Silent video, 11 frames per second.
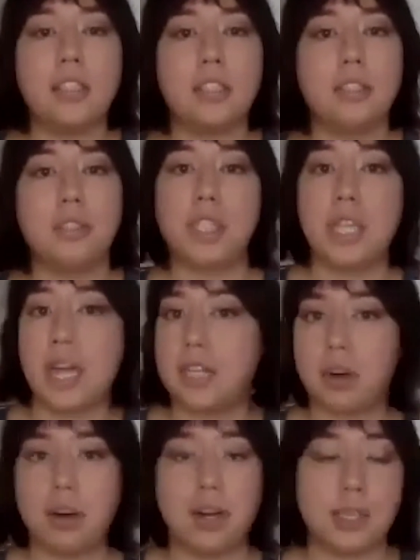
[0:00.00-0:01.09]
And so she and I
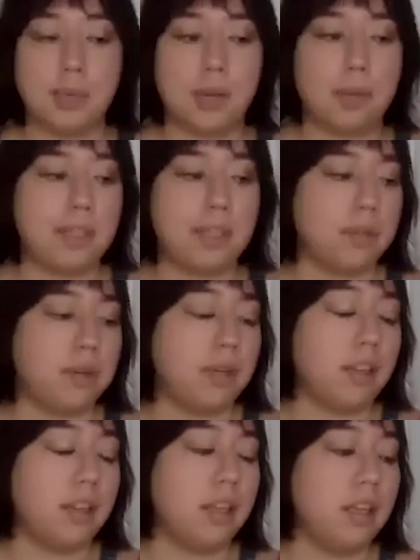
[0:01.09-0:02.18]
started experimenting
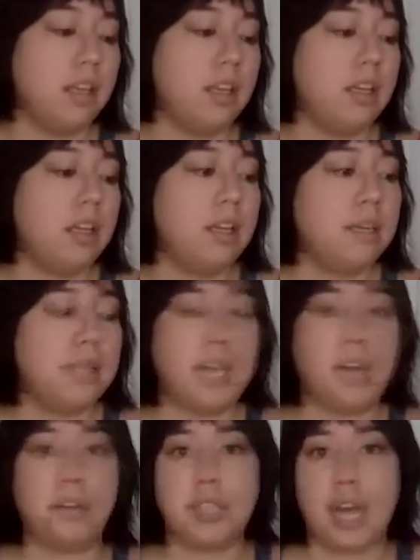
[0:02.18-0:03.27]
with
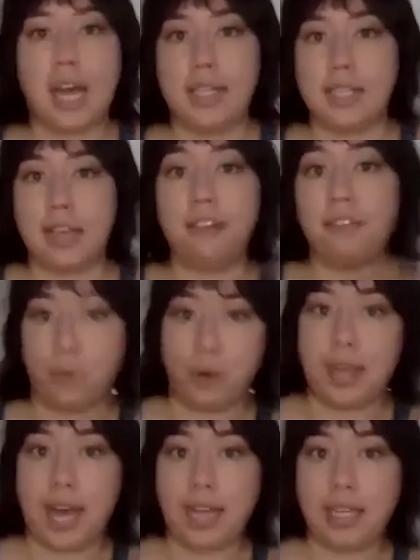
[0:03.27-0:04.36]
botanical dyes for
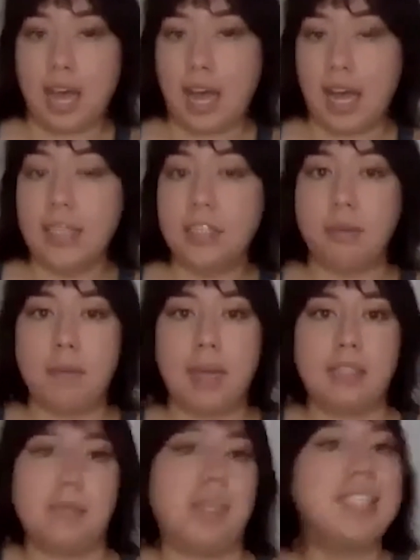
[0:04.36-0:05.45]
that line. So we made
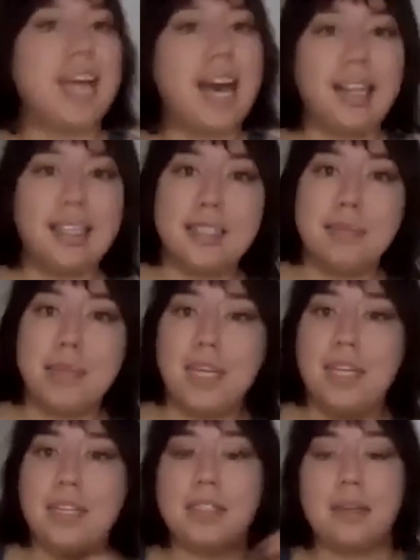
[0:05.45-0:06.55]
some
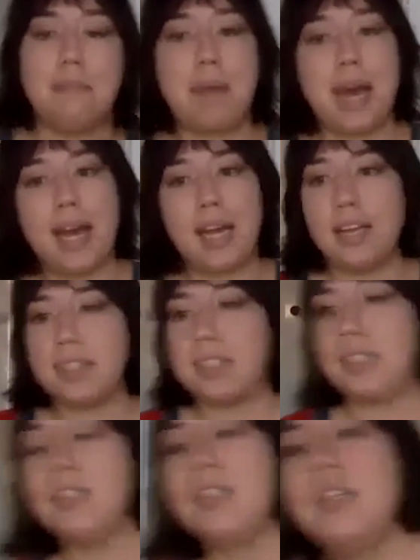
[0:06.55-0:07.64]
talismans and bags,
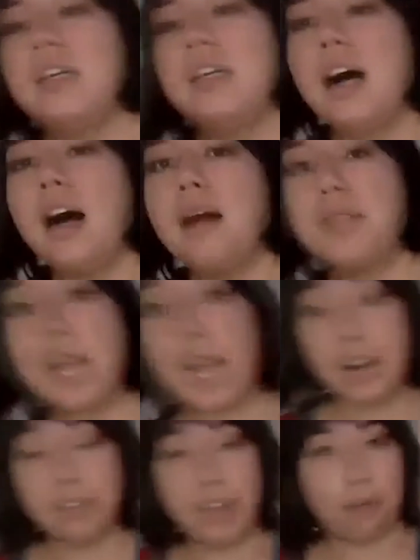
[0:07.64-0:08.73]
and so that kind
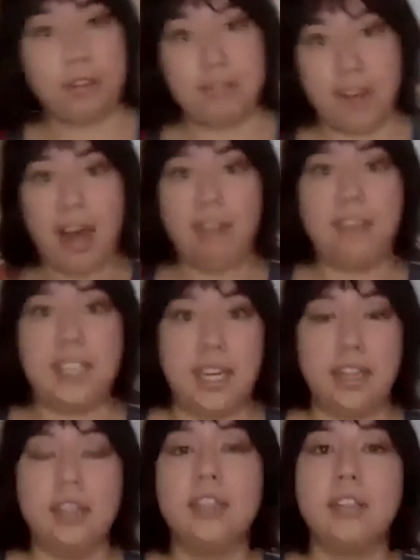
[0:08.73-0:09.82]
of revived it
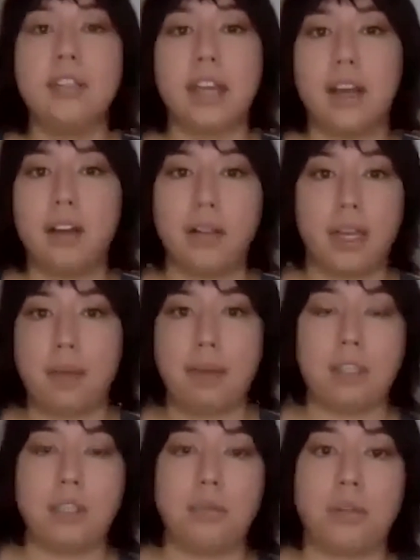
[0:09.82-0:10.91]
maybe
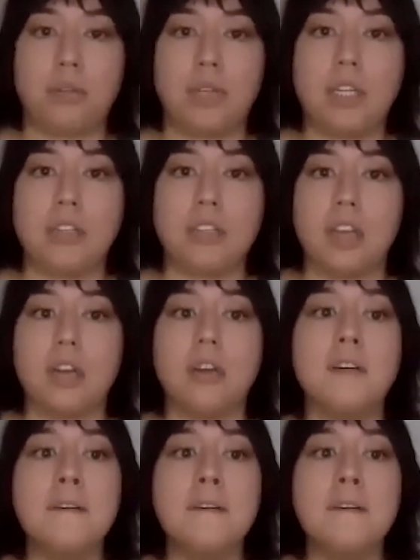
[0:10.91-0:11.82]
2 or 3 years ago.